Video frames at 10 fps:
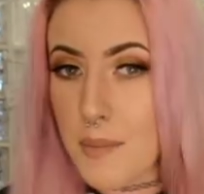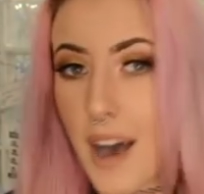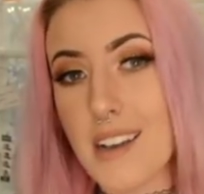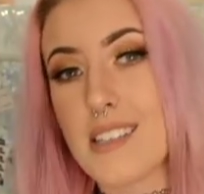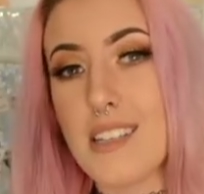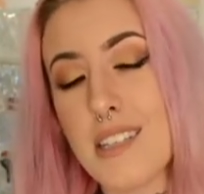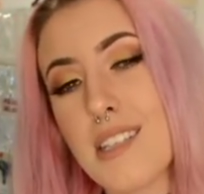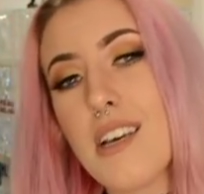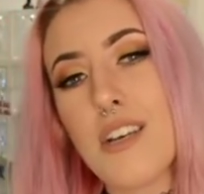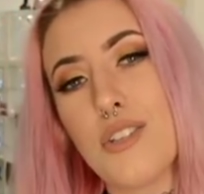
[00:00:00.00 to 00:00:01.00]
boxes
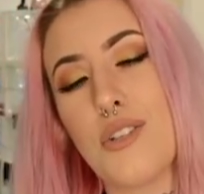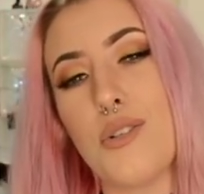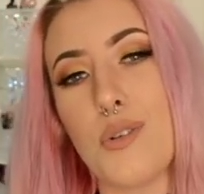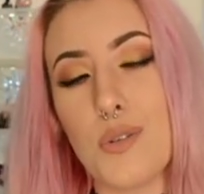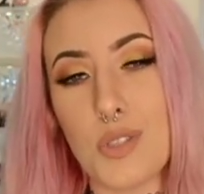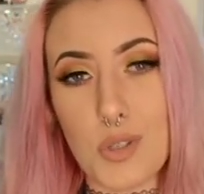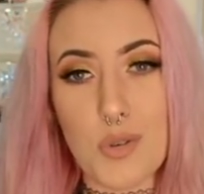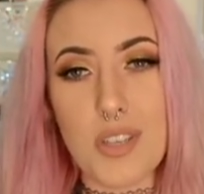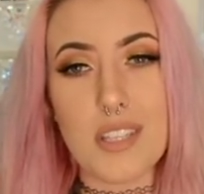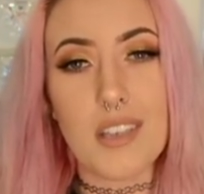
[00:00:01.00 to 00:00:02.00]
to do
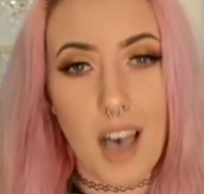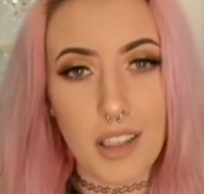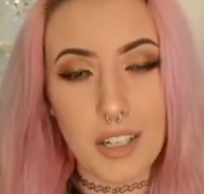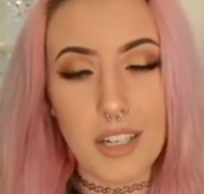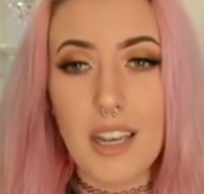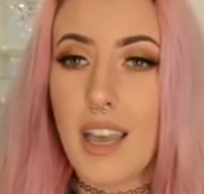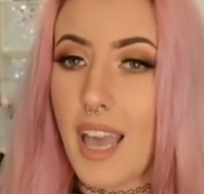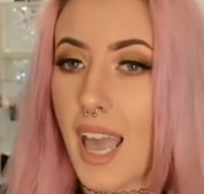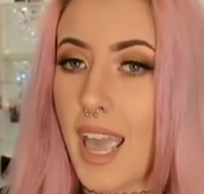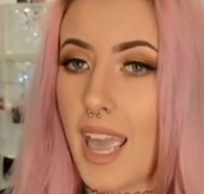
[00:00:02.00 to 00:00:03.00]
this color,
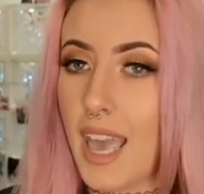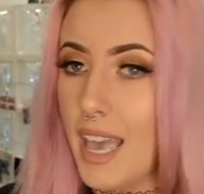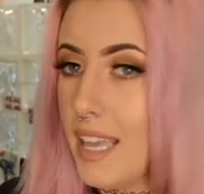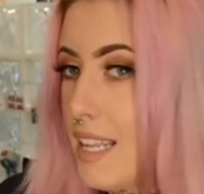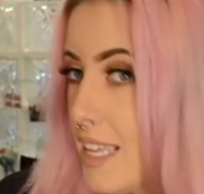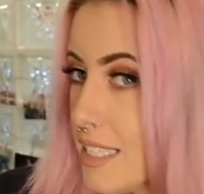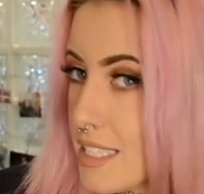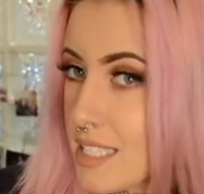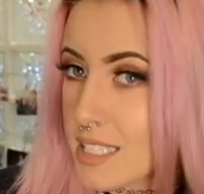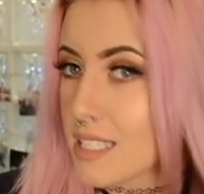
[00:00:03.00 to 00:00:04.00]
and
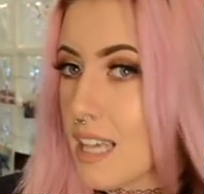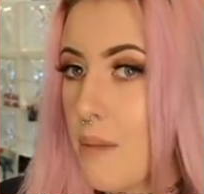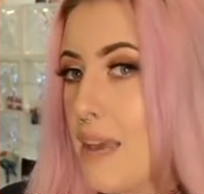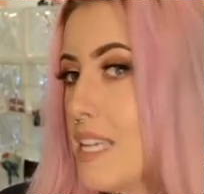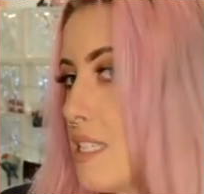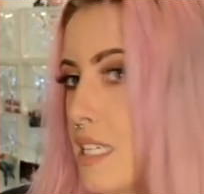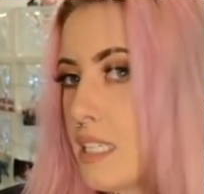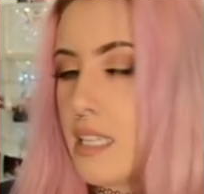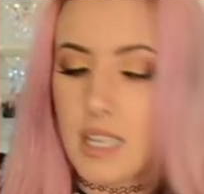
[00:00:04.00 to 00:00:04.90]
it's amazing.